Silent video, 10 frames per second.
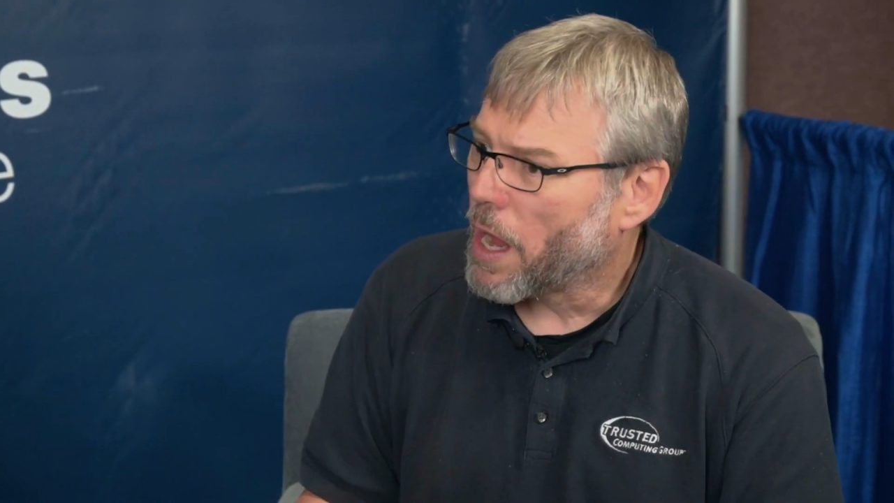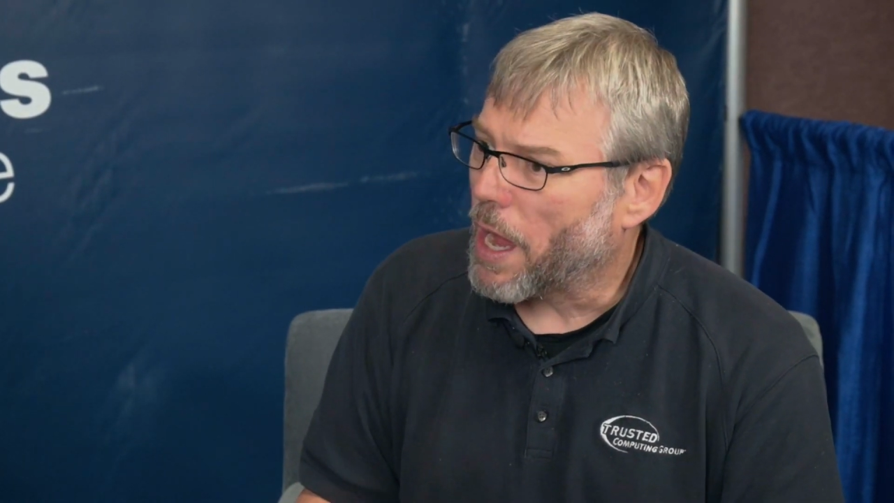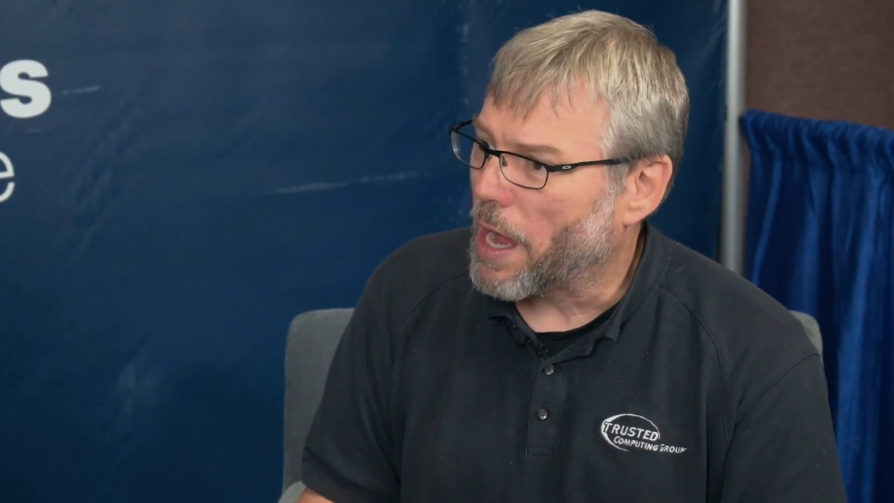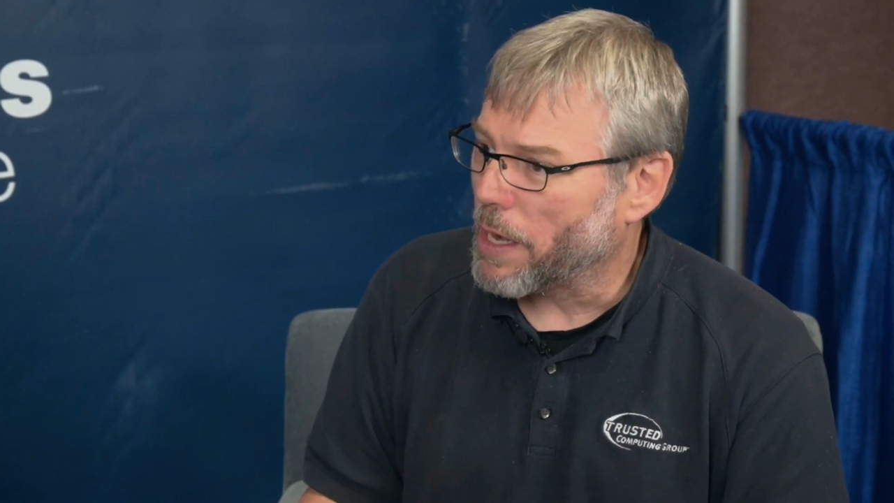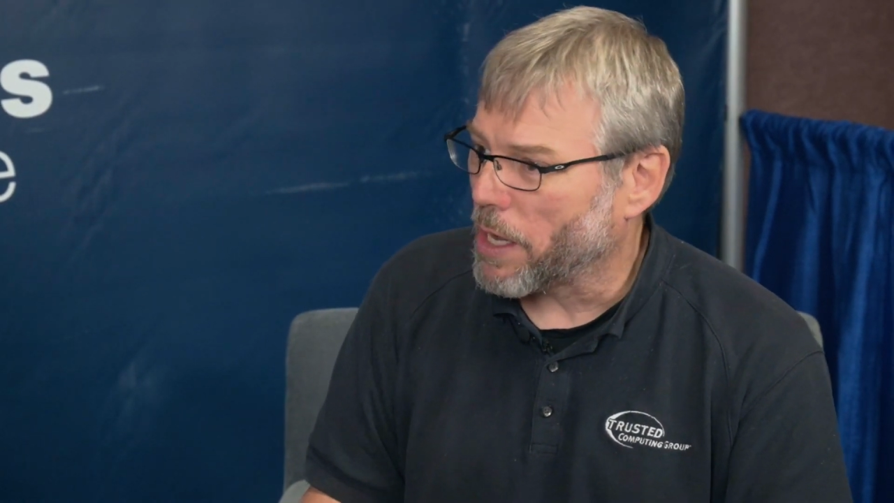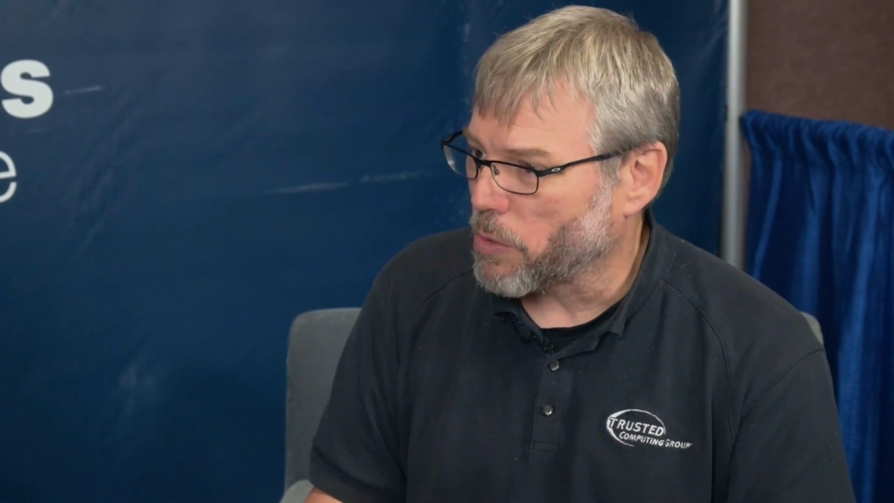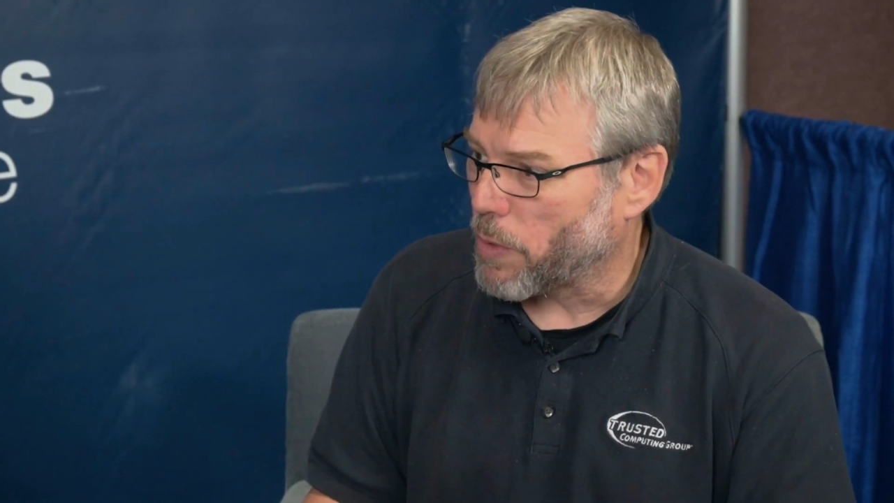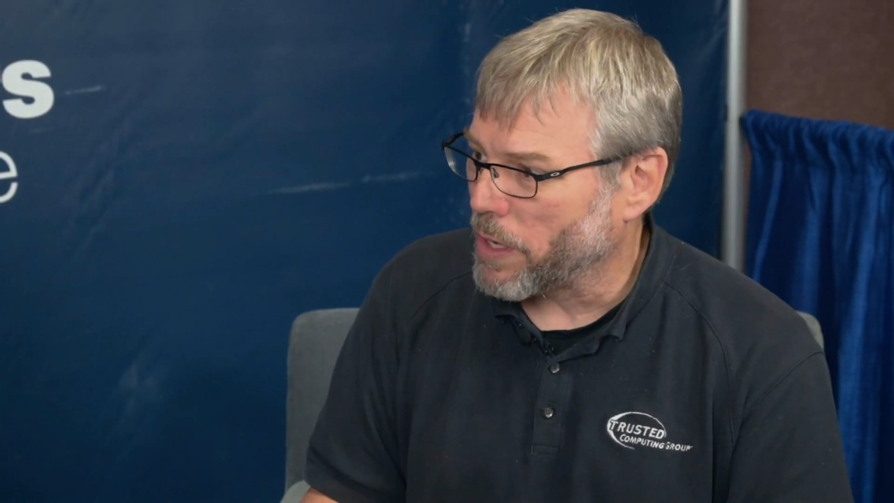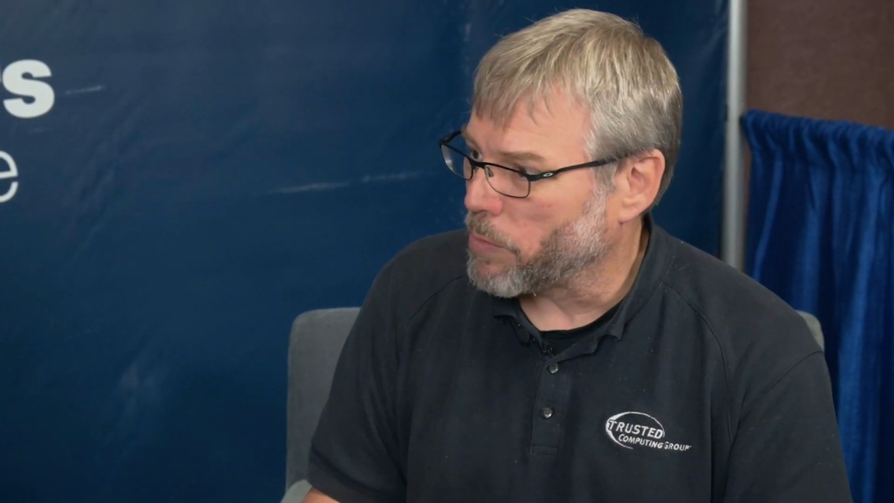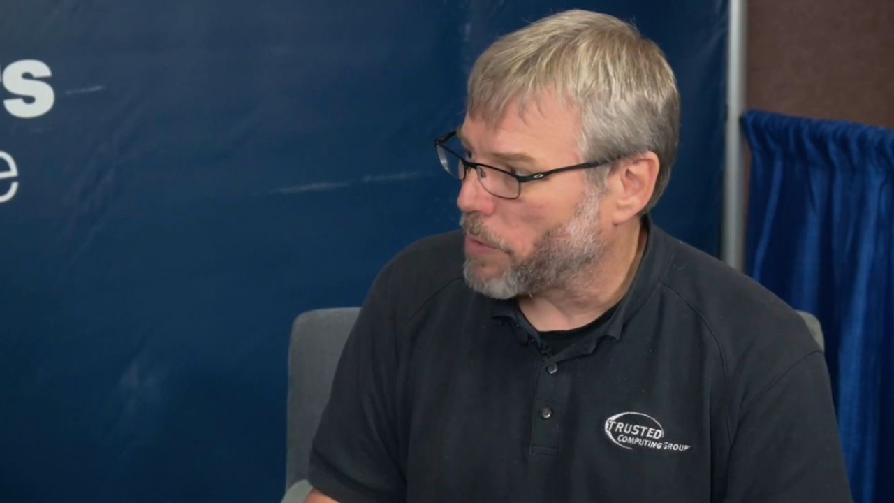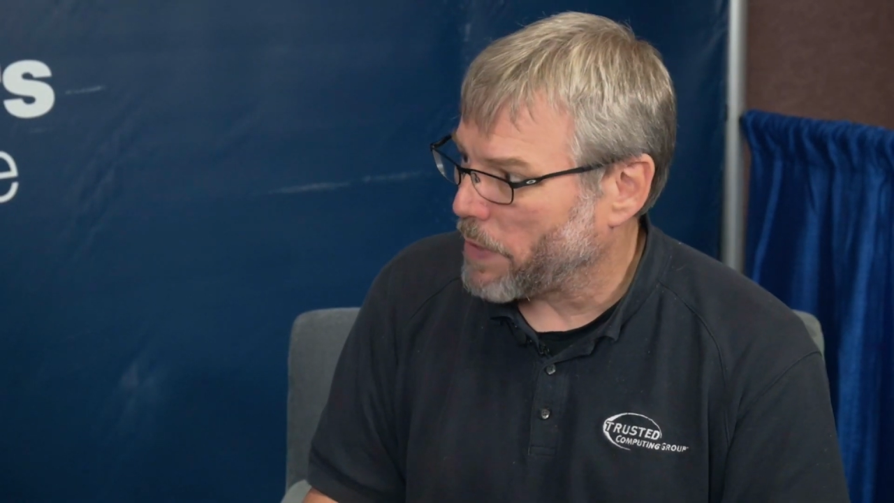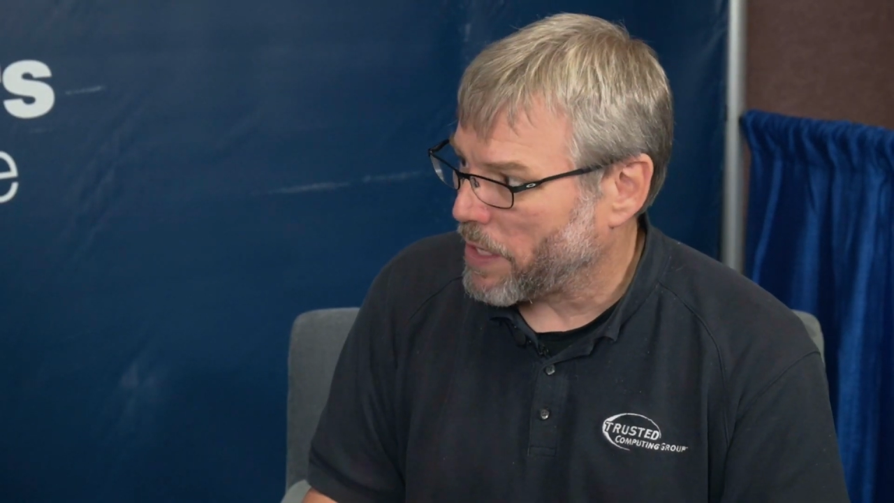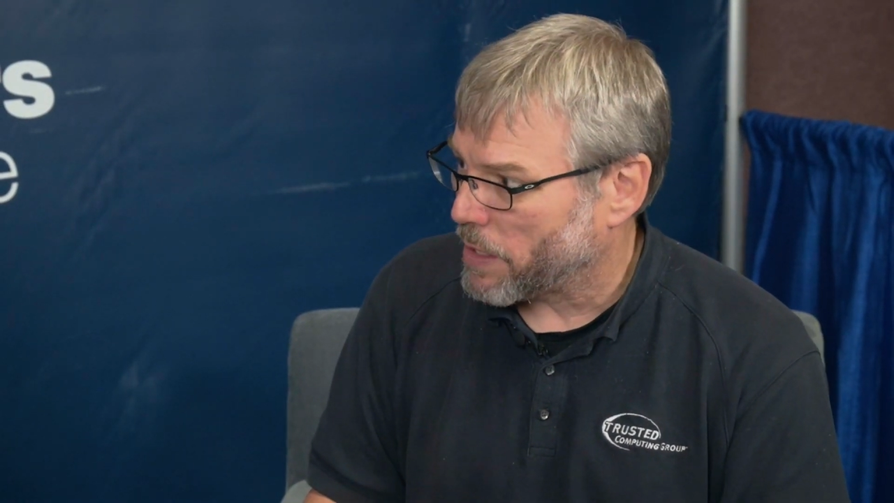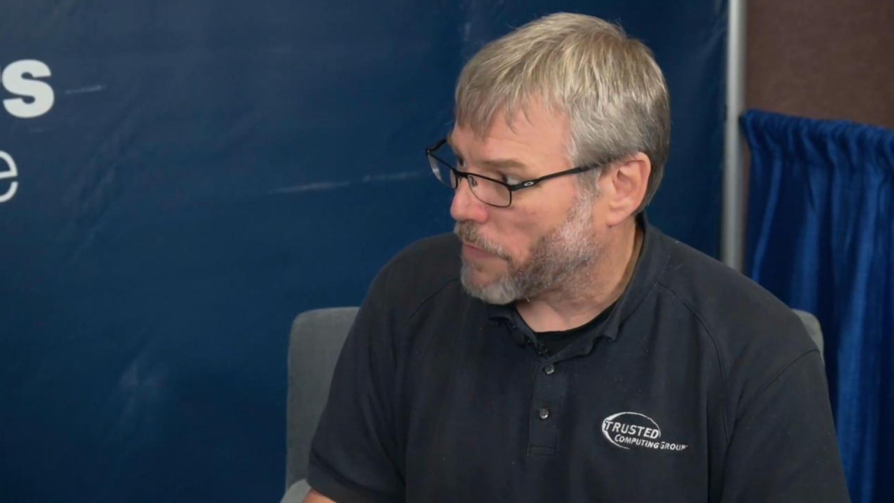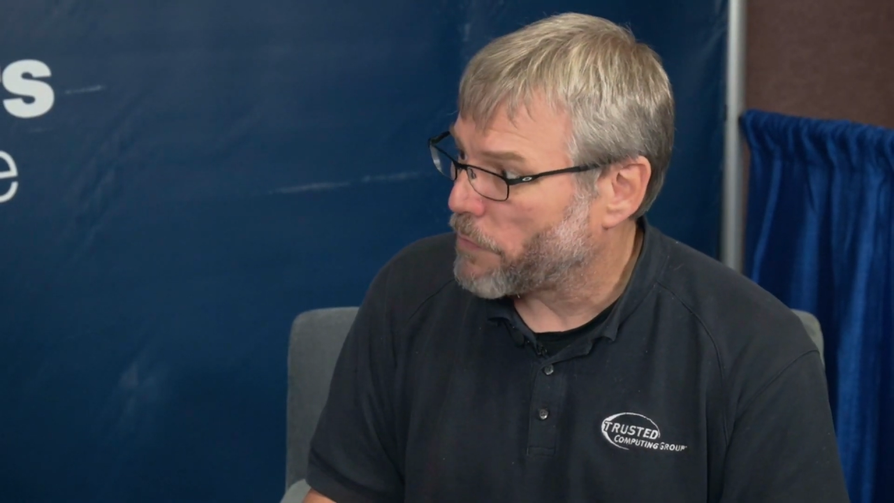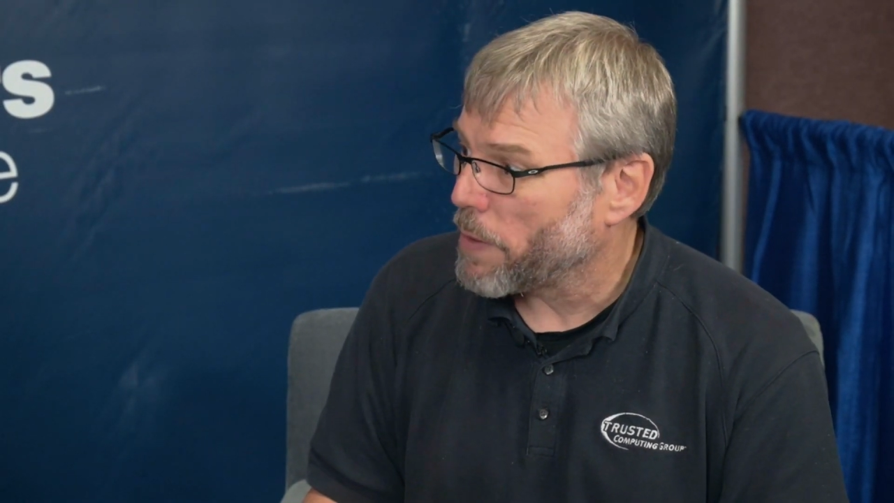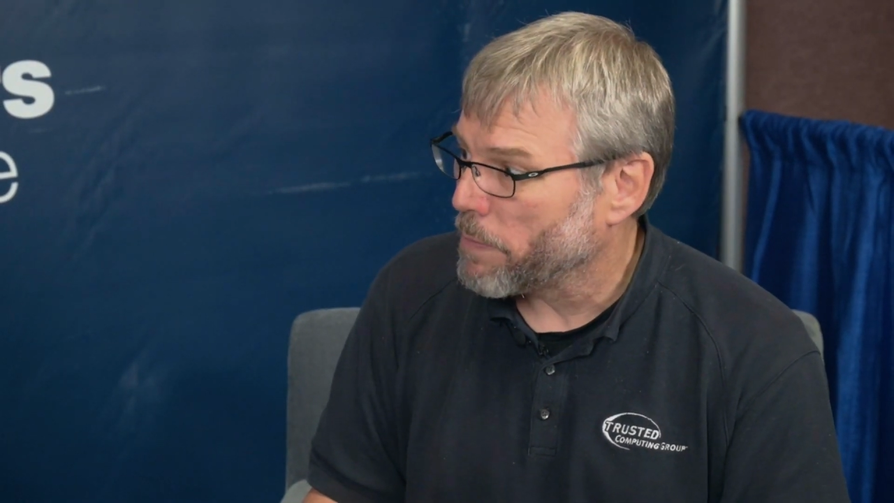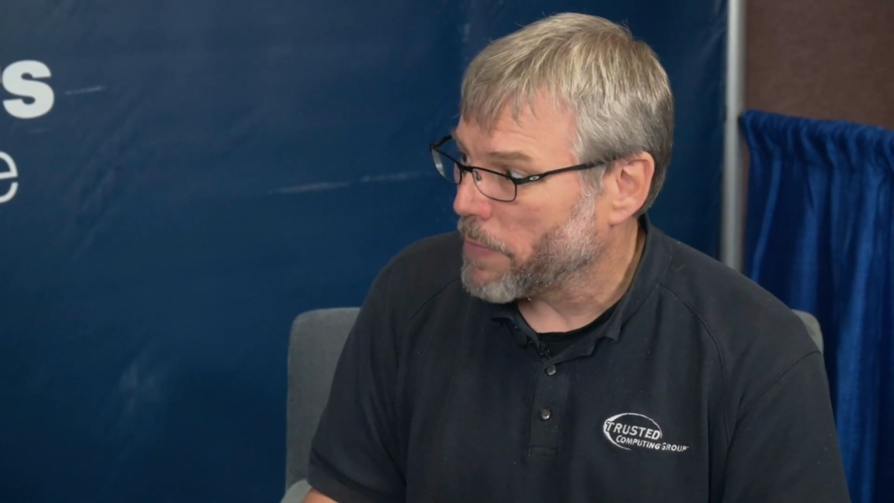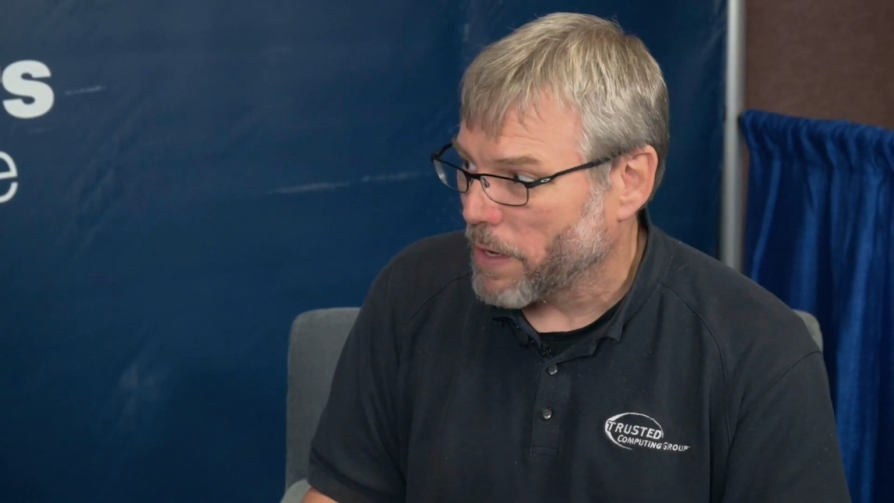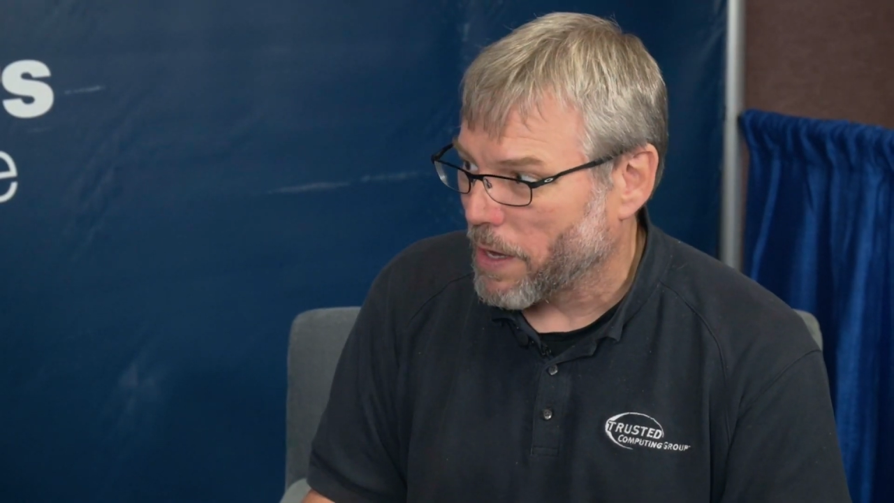Another one would be the FIM,